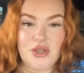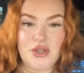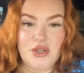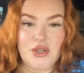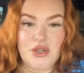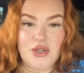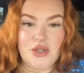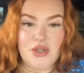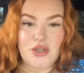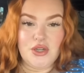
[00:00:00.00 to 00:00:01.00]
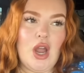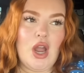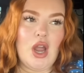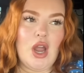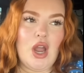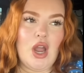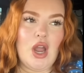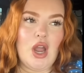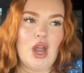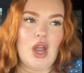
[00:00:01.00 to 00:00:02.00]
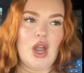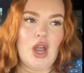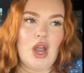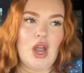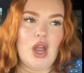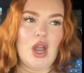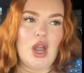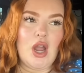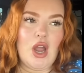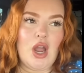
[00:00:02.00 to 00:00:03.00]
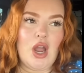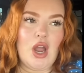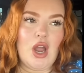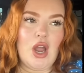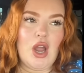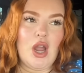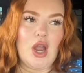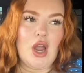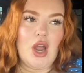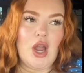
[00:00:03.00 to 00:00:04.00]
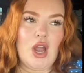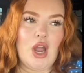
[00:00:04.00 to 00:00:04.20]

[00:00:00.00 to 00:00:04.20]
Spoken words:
[no speech]